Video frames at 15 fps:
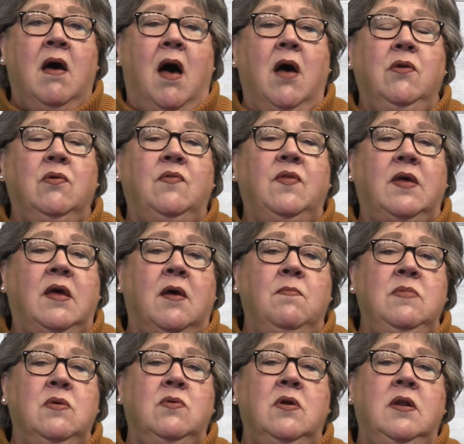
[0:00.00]
under the
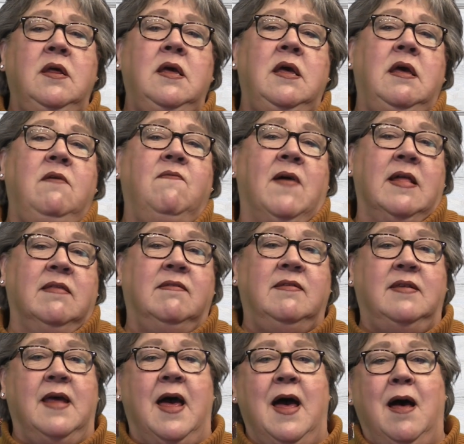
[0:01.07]
Community
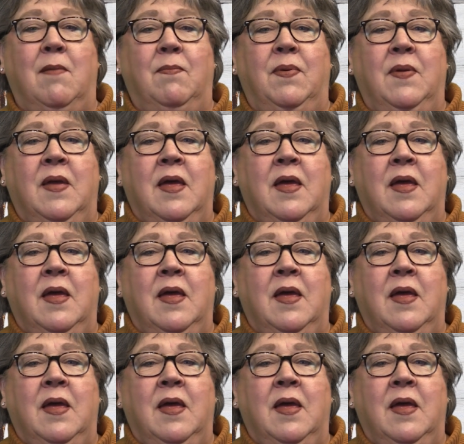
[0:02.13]
Events tab.